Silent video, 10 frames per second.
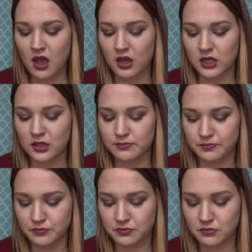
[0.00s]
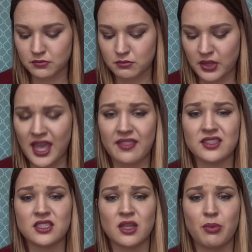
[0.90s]
But yeah,
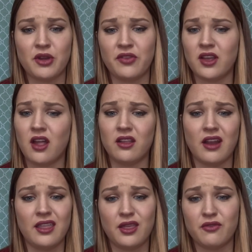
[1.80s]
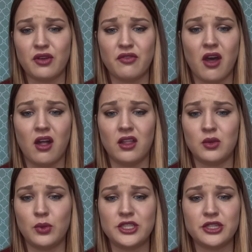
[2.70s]
this is the perfect color, I think, for fall
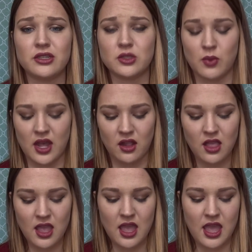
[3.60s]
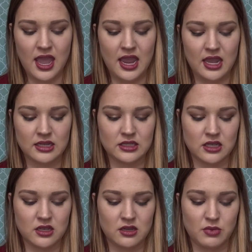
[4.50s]
and winter as well, and
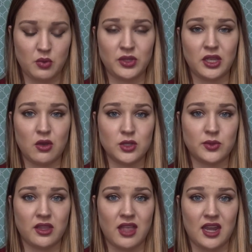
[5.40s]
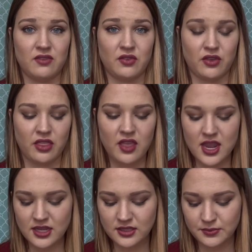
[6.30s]
it really goes with a lot of different
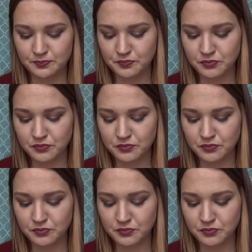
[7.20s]
things,